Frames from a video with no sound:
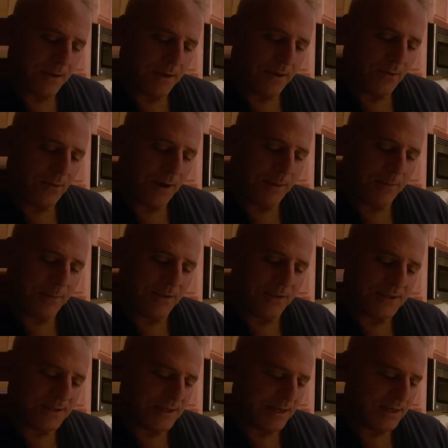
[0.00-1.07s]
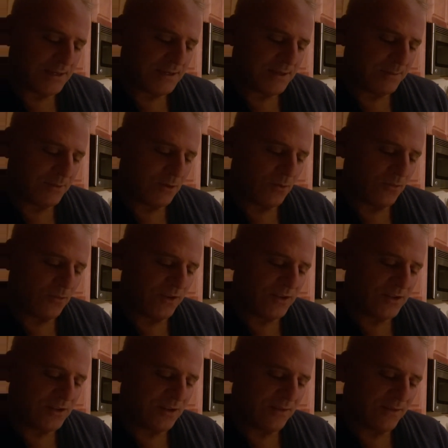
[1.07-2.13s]
Grant me this day some new
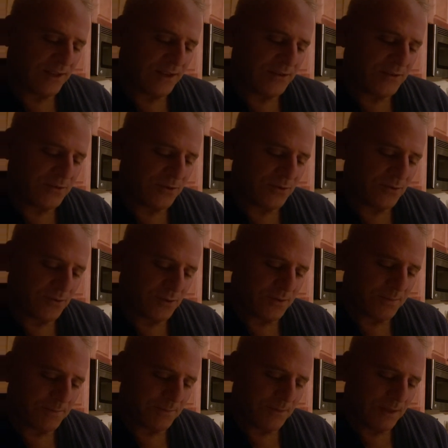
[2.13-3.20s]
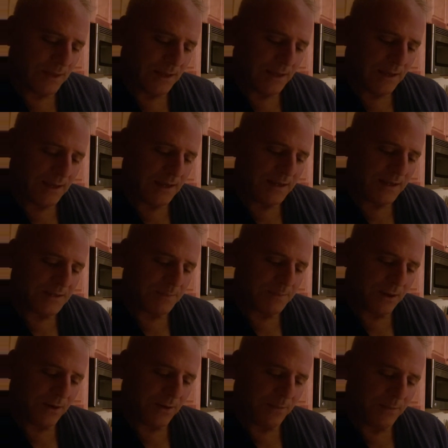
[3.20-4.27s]
vision of thy truth.
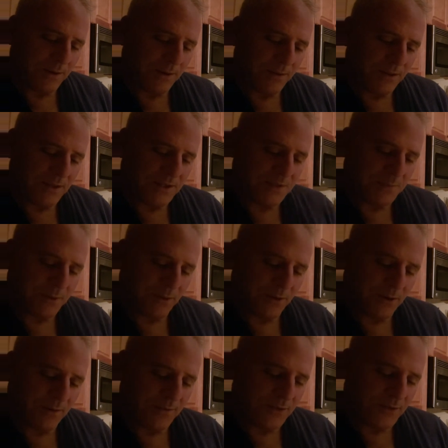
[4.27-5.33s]
Inspire me with the spirit of